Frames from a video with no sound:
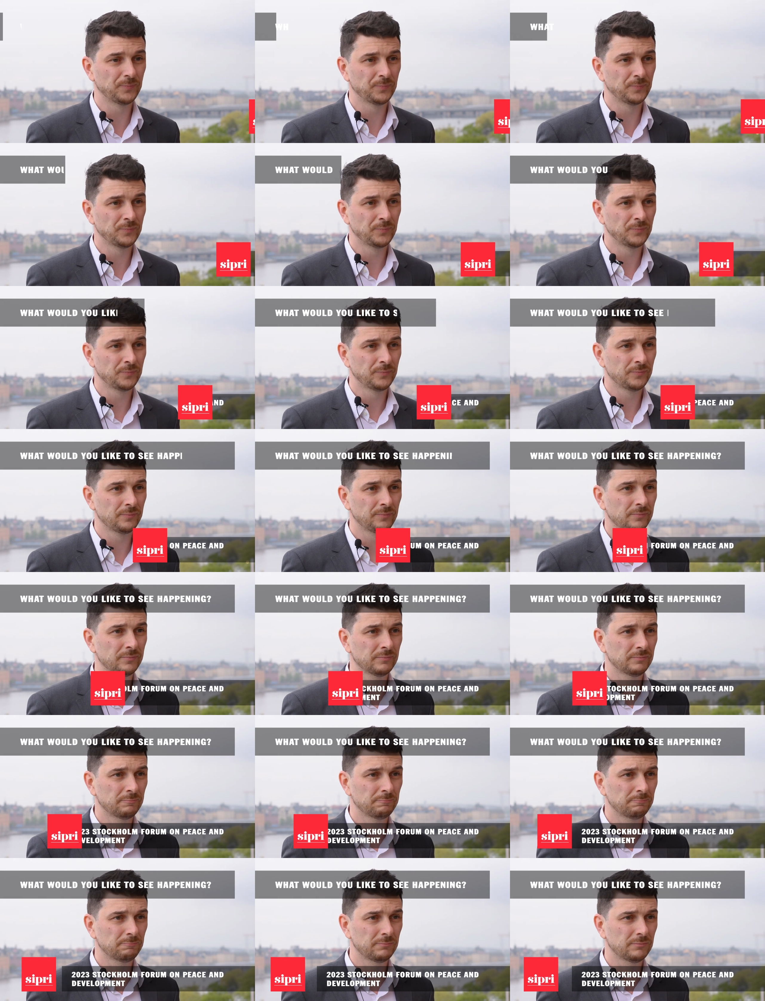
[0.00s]

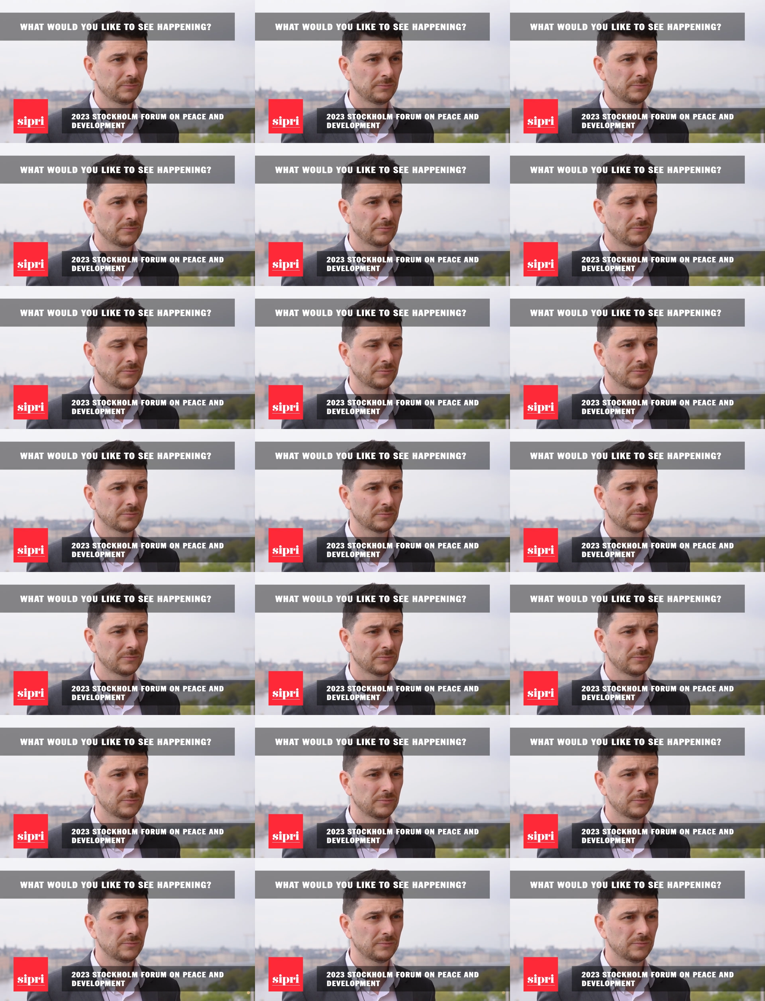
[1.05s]

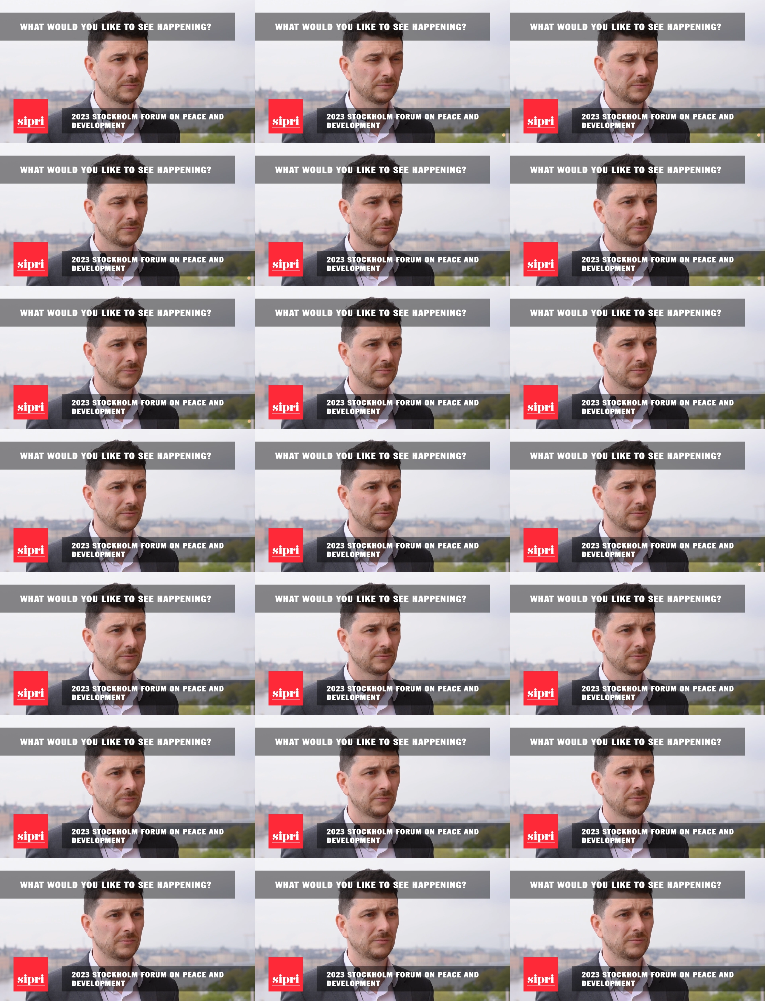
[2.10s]

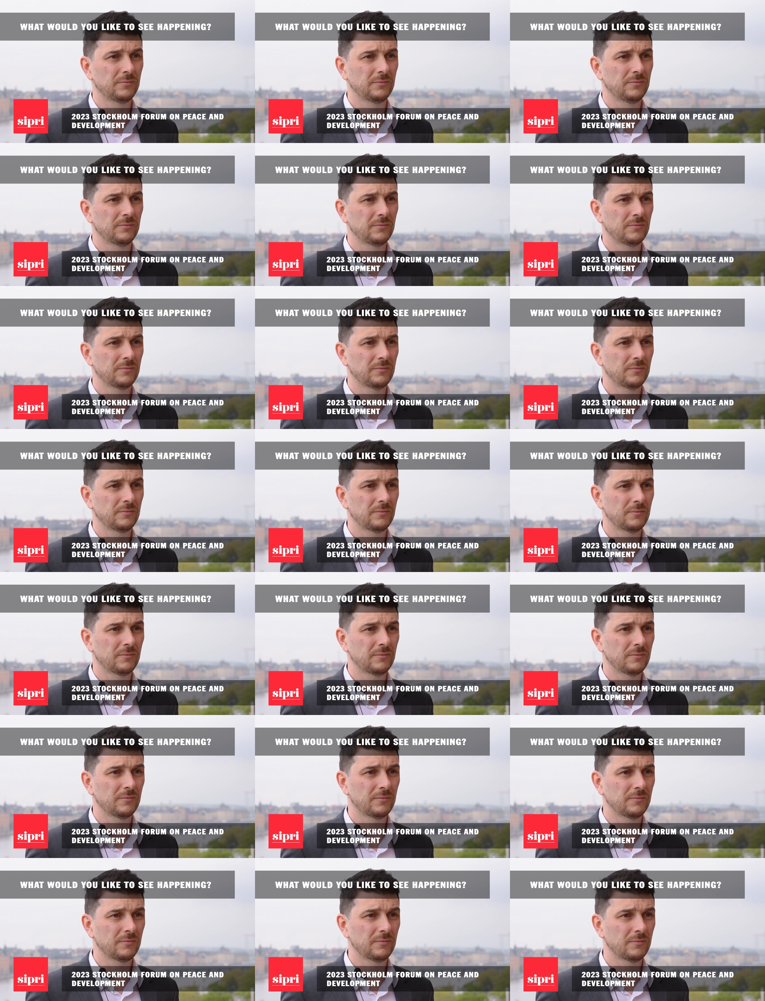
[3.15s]

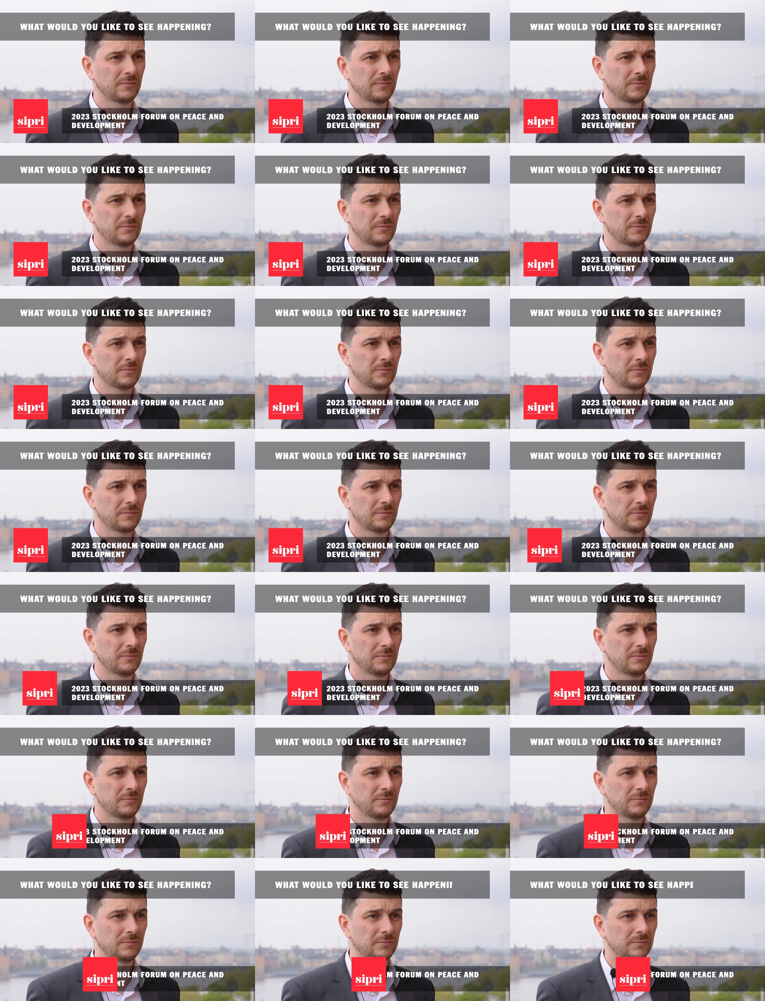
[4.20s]

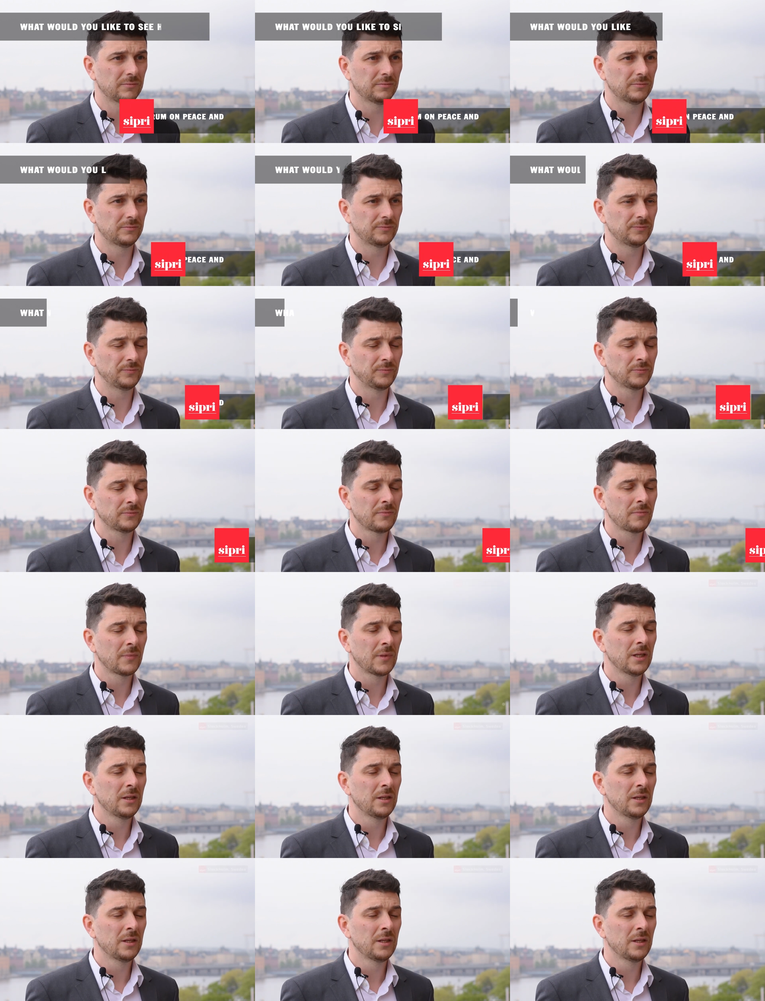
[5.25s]
[no speech]